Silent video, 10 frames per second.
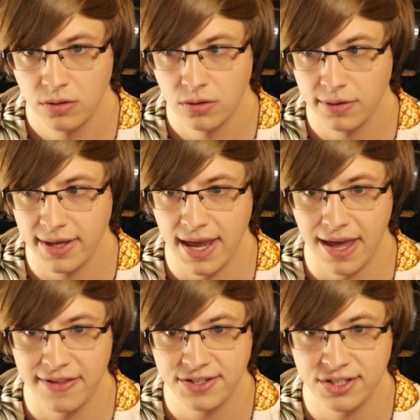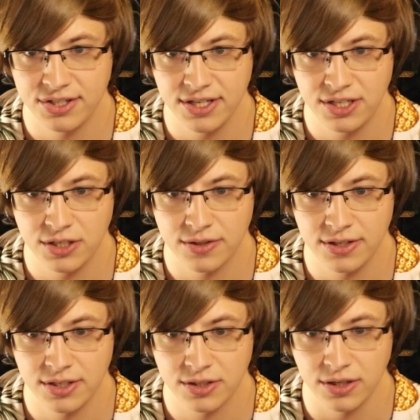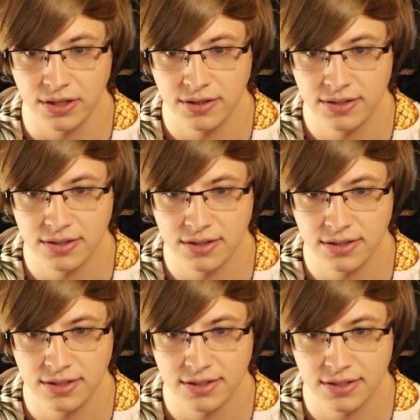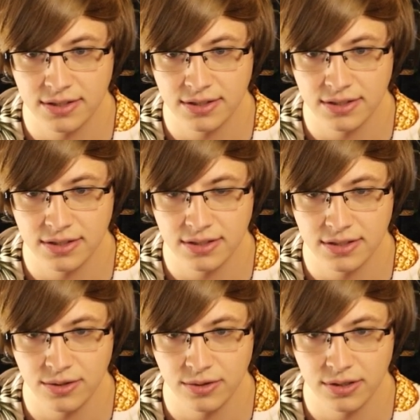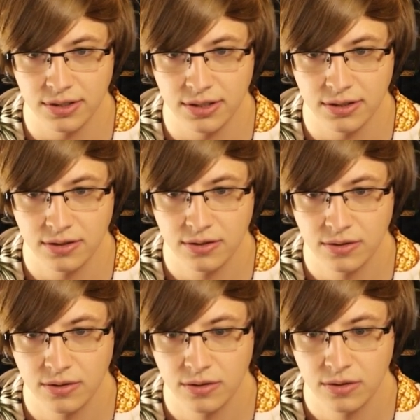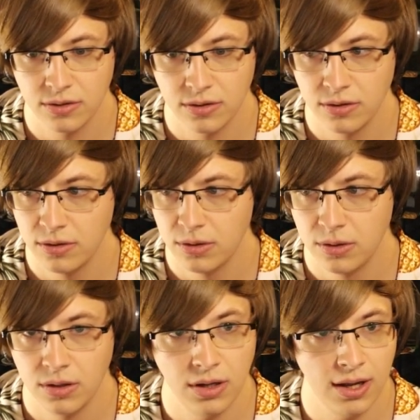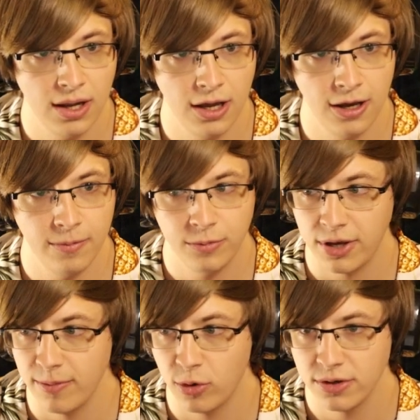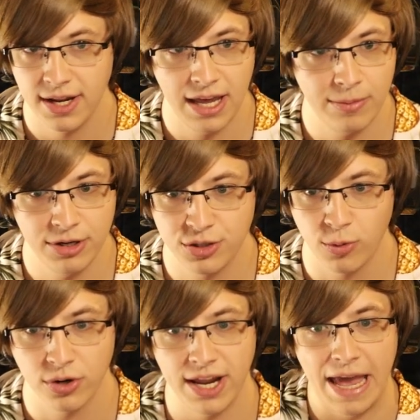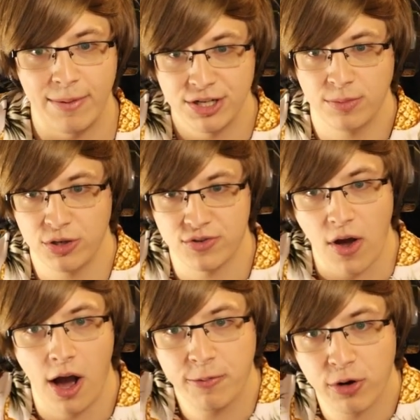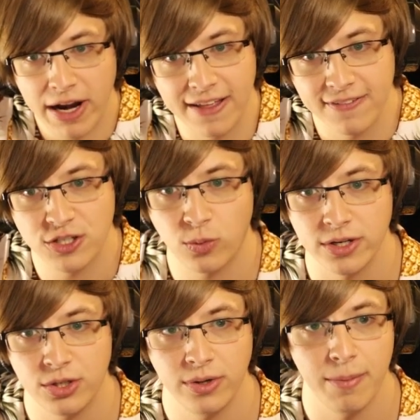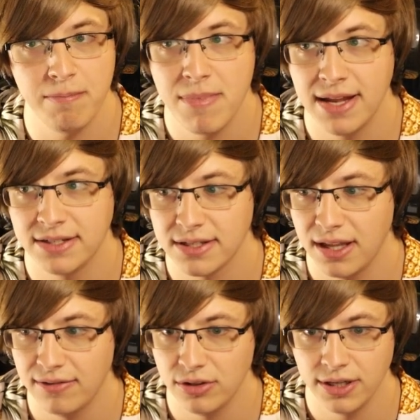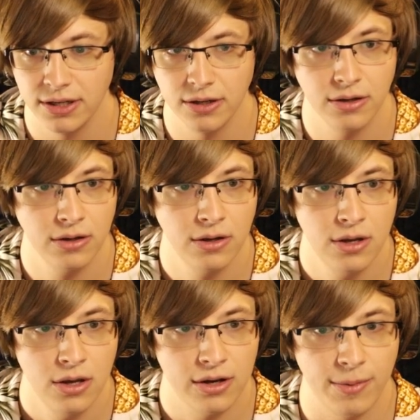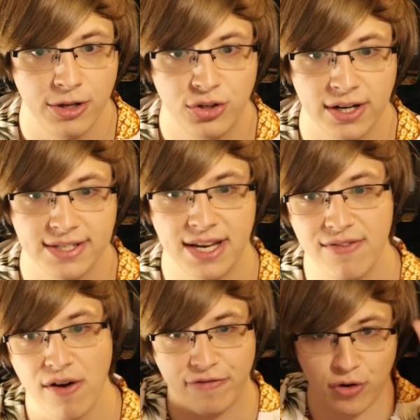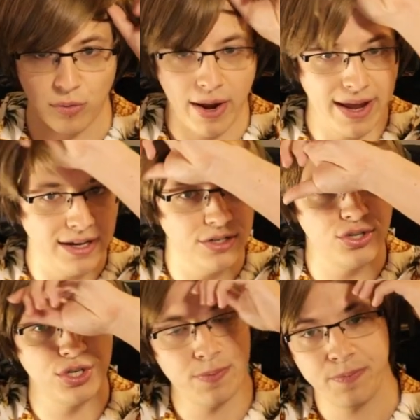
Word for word: Yeah, this is, this is, this is good. This is, this is, this is, this is doing good here. Um, okay, more damage, more damage. I'm just upgrading this one to an immense level here. Okay, I'm going to try to save up for range.